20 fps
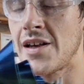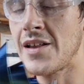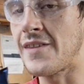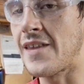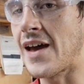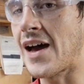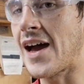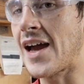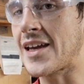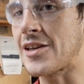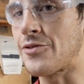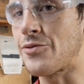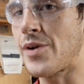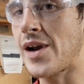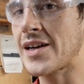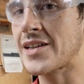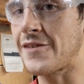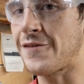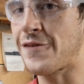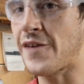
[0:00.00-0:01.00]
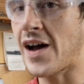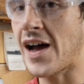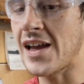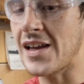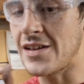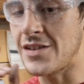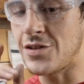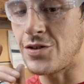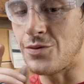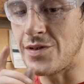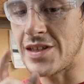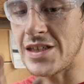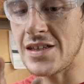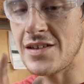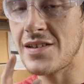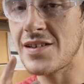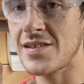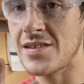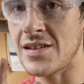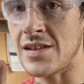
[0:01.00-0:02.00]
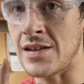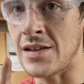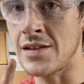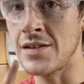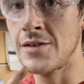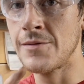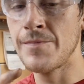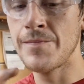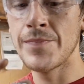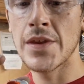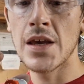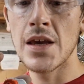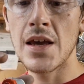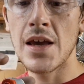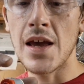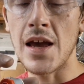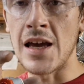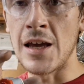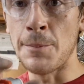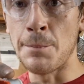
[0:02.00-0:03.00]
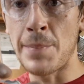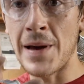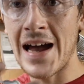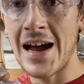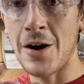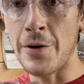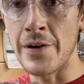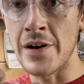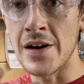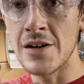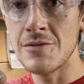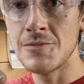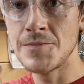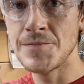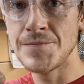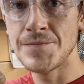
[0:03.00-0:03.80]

that I can rectify into DC and power